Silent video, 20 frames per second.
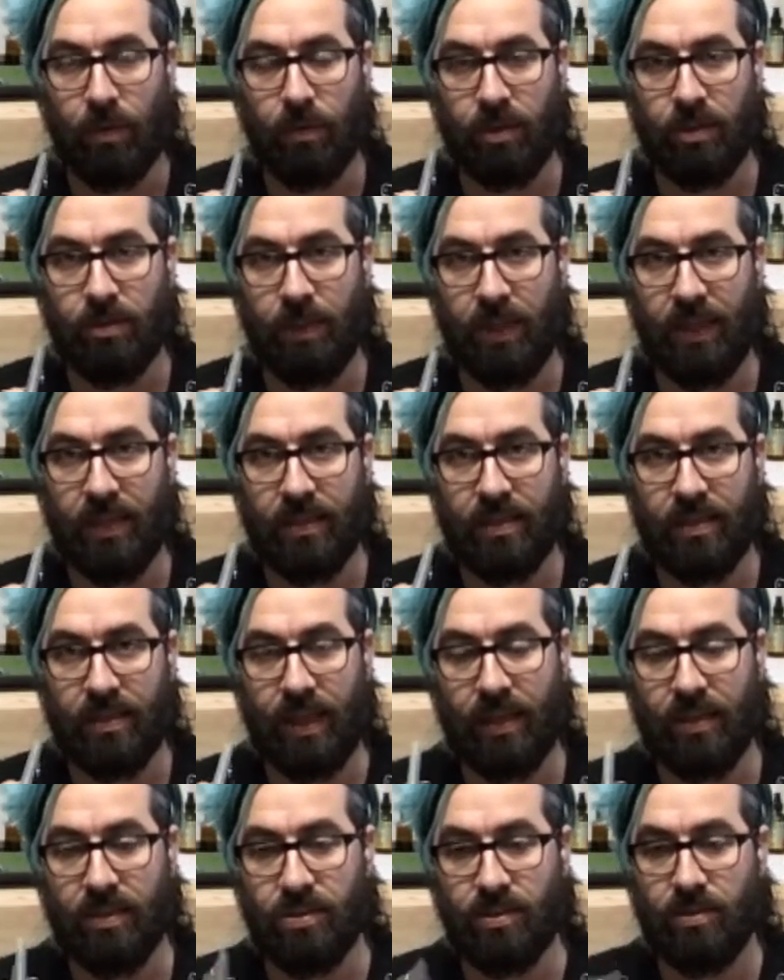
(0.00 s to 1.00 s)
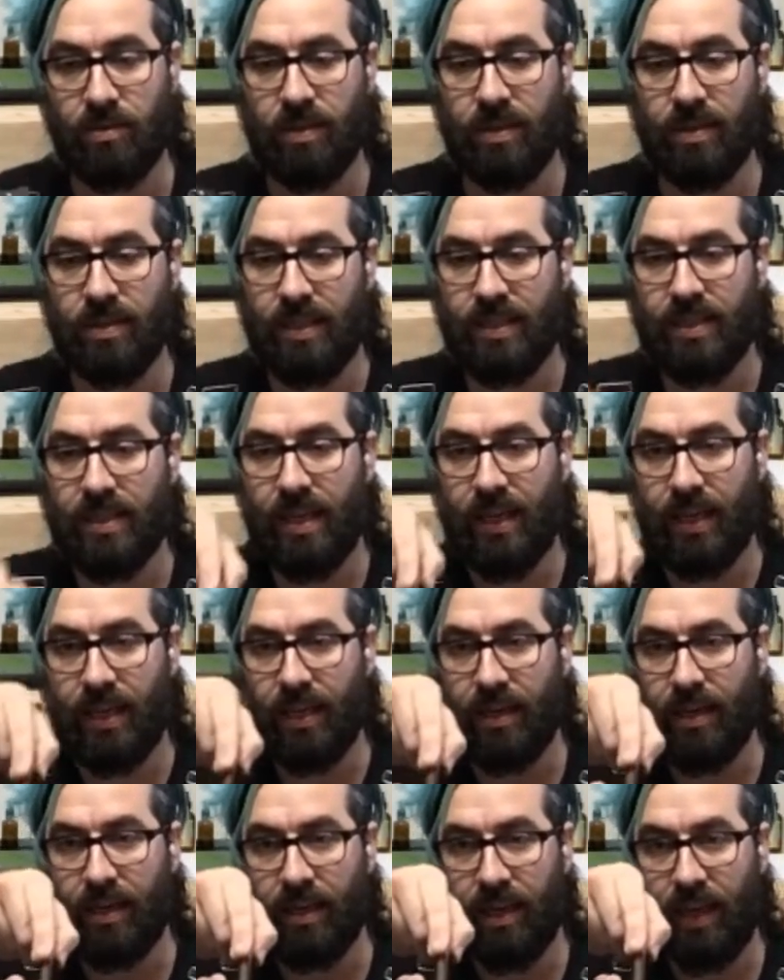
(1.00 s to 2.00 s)
which means that as soon as I take
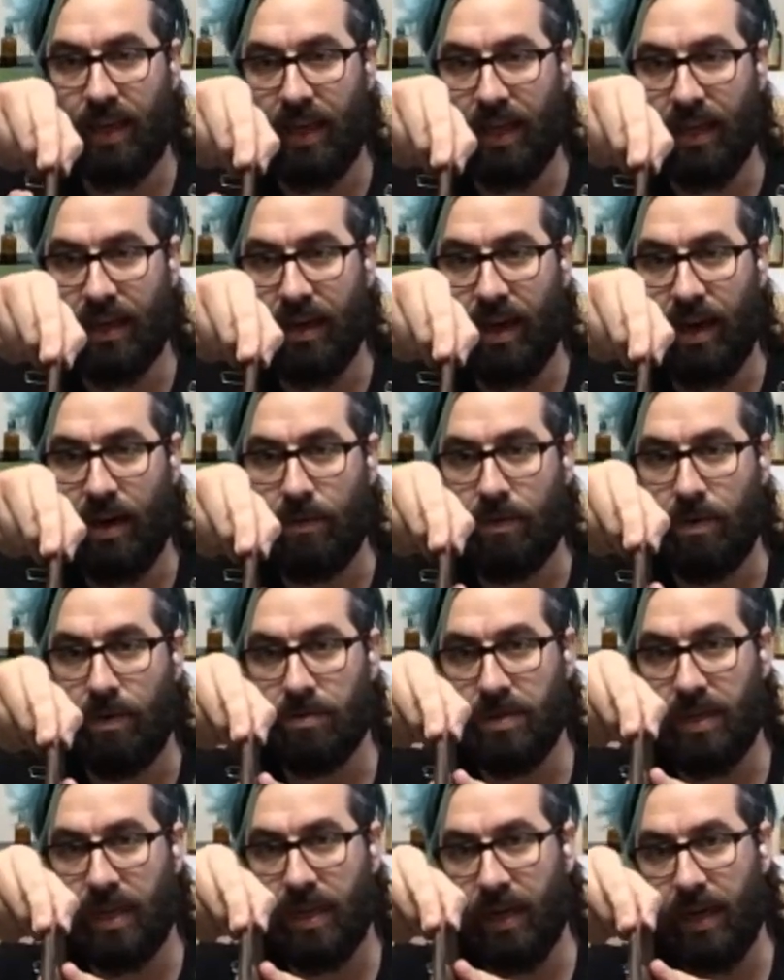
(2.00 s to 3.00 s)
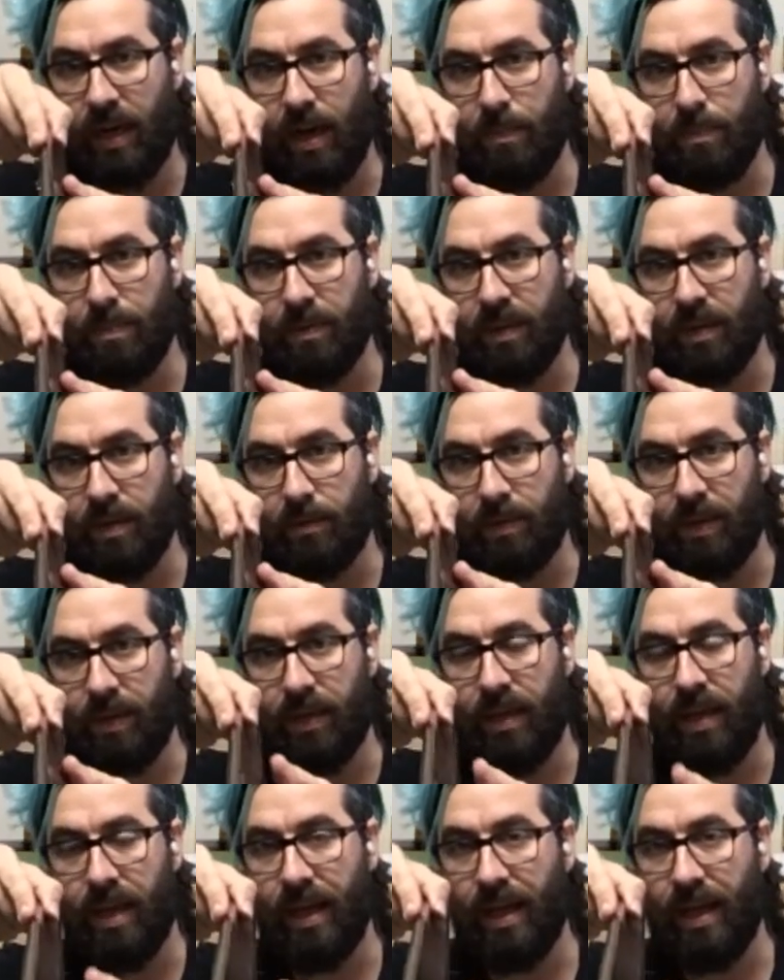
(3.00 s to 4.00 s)
it and I rotate it up a little
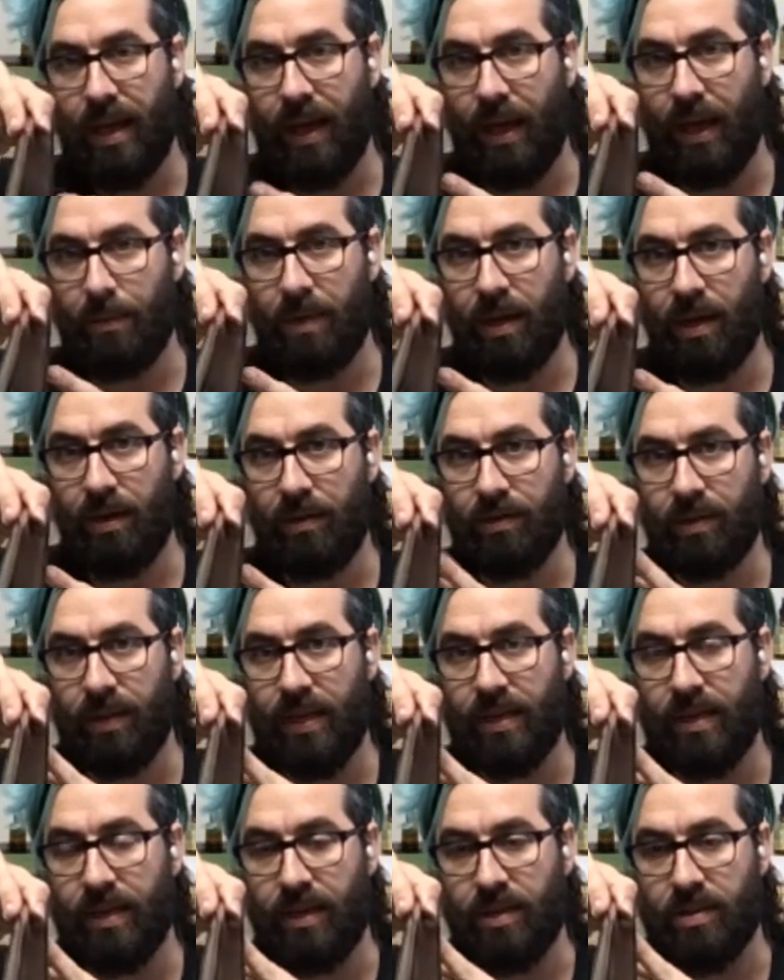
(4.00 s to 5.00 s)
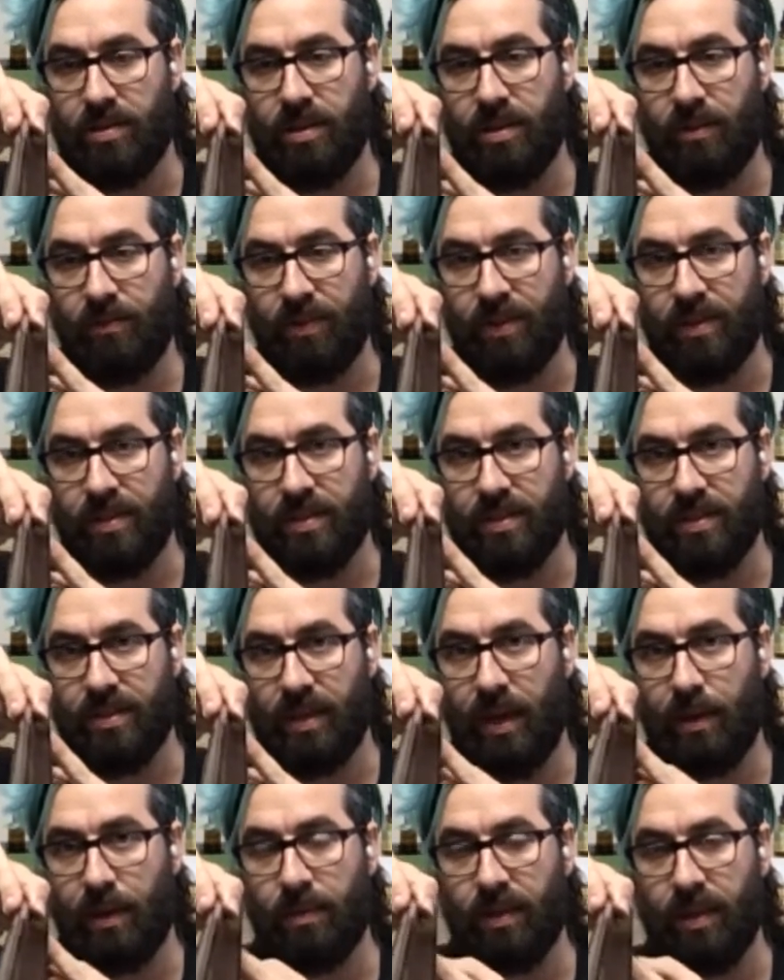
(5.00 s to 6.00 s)
bit, I'm not relying on a
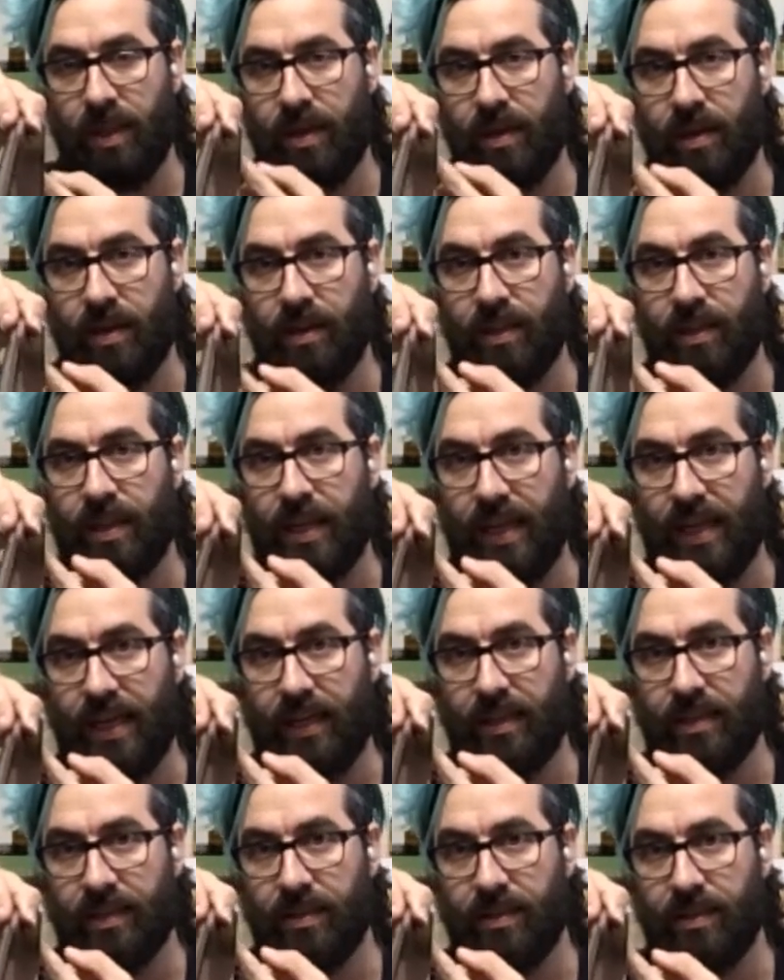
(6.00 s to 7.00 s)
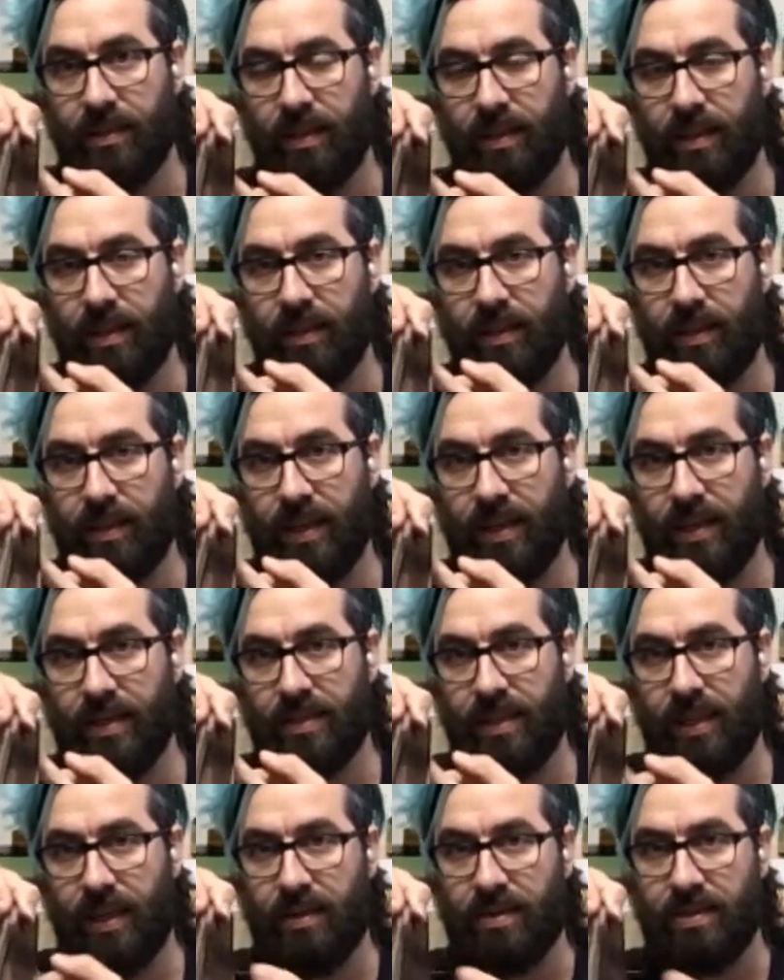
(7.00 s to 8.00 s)
surface, I'm relying on a line. That line
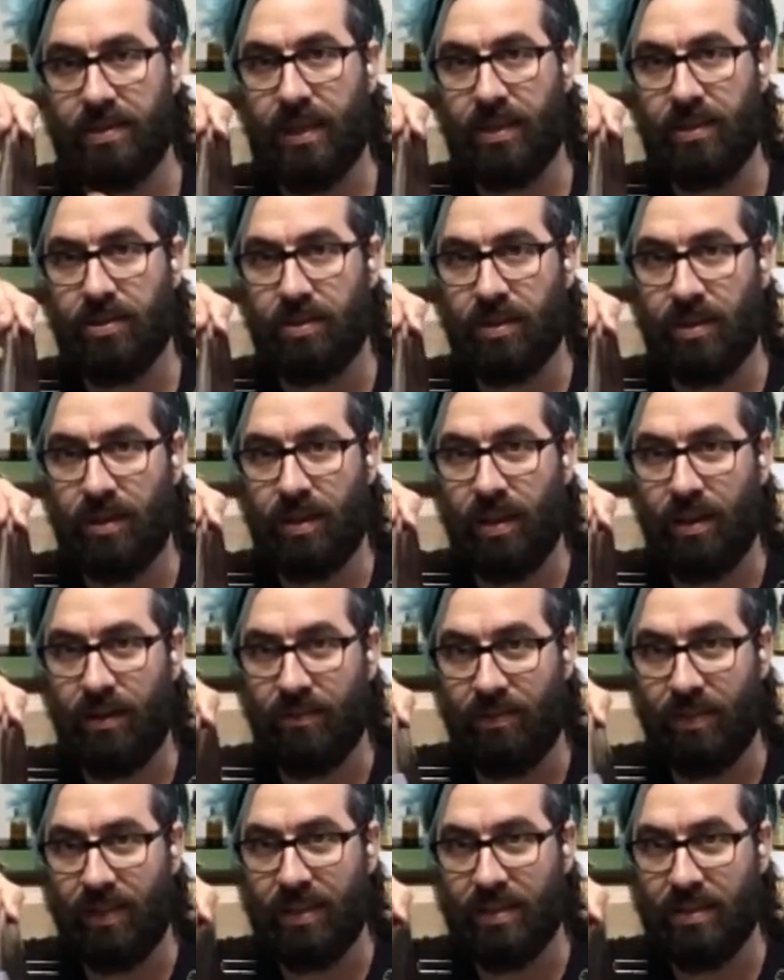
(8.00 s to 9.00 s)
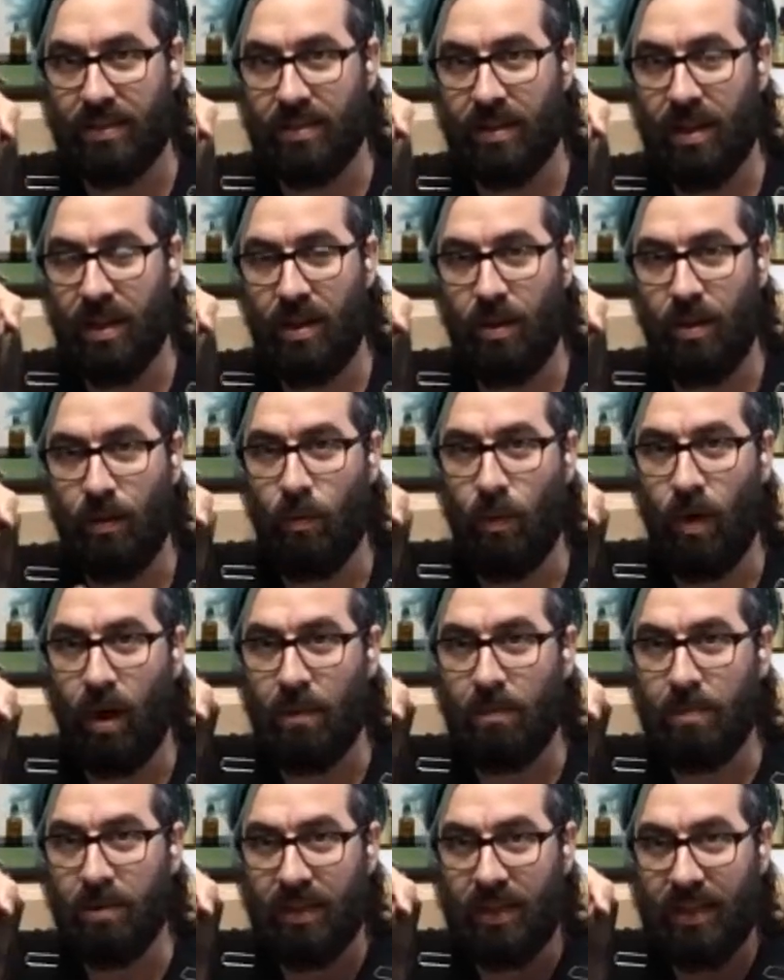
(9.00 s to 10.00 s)
is the intersection of this
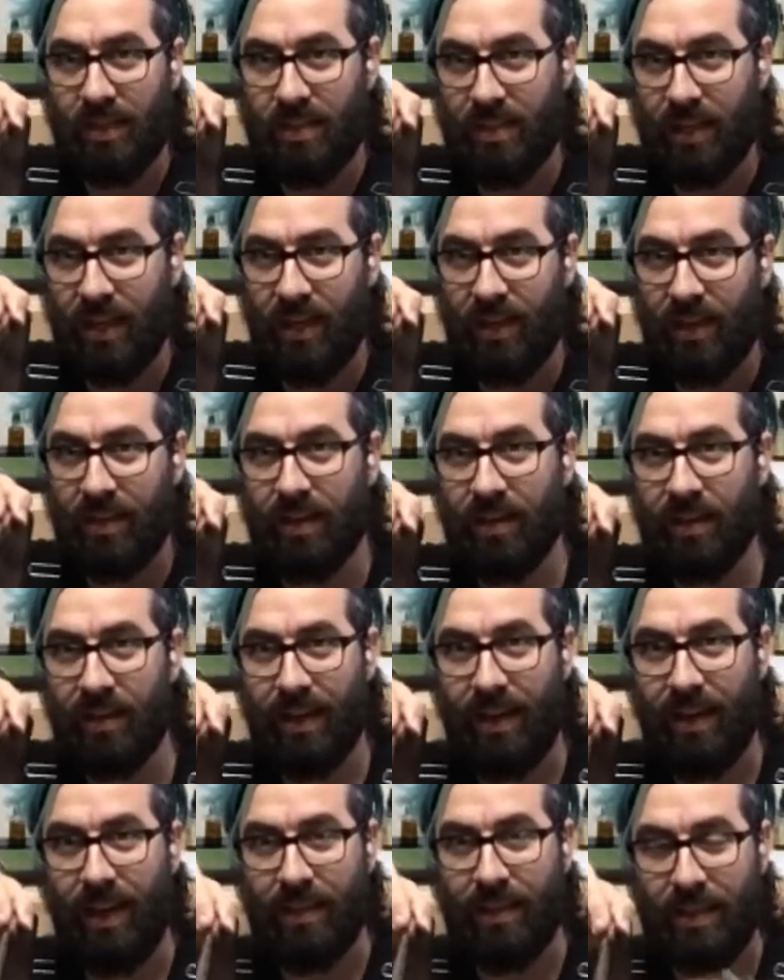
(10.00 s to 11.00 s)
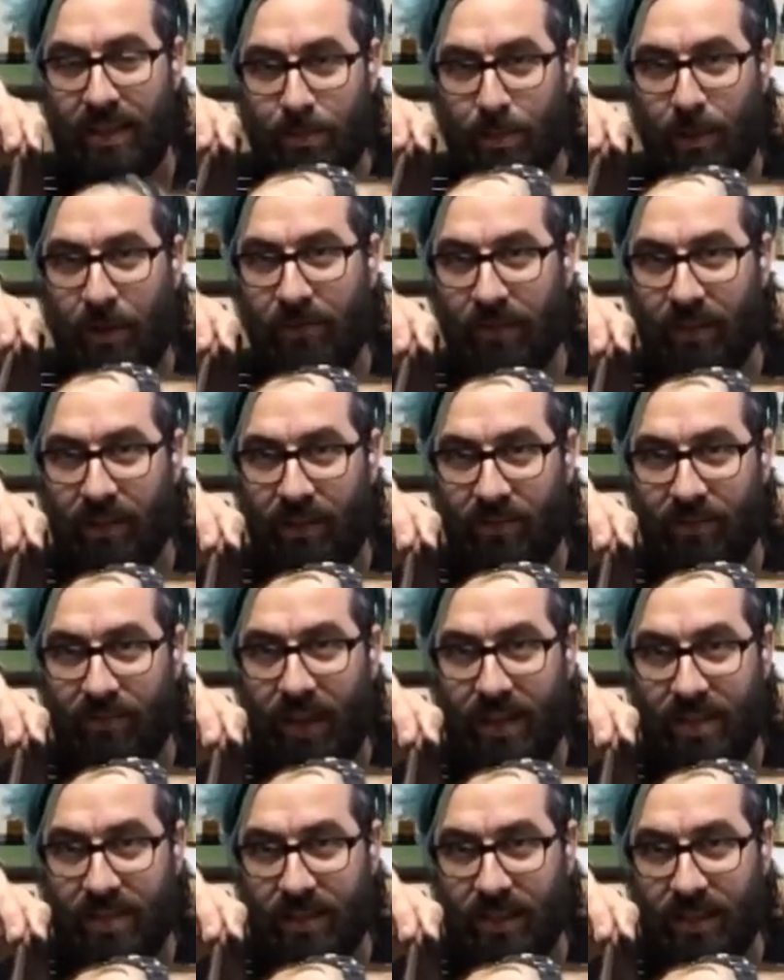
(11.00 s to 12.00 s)
wobbly side and this perfectly
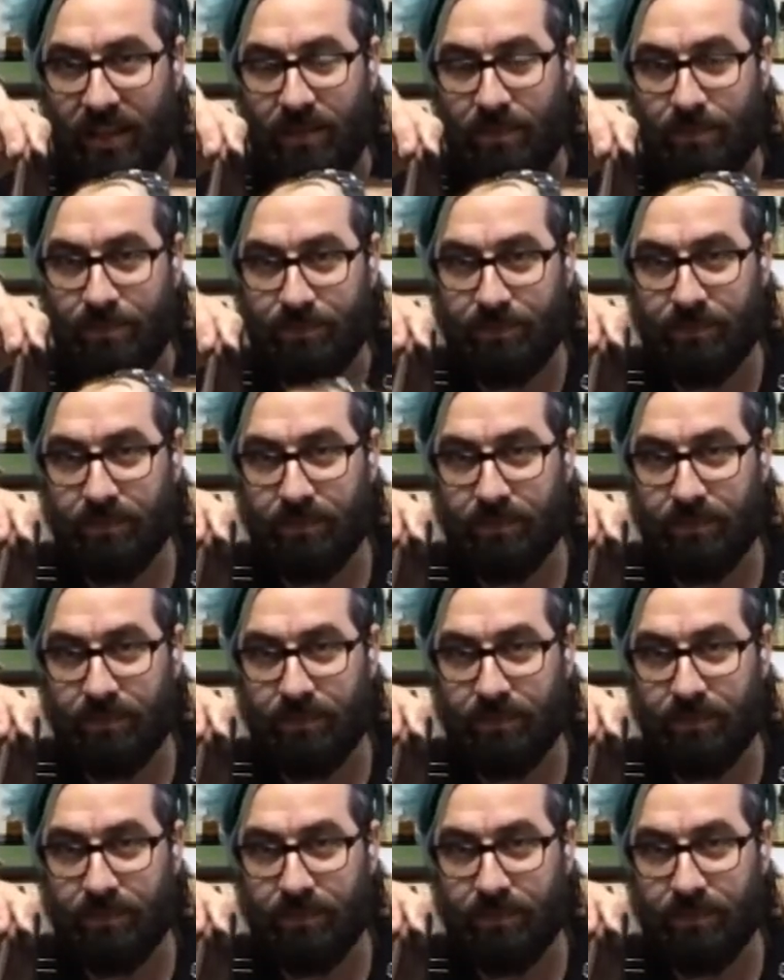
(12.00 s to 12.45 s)
flat side.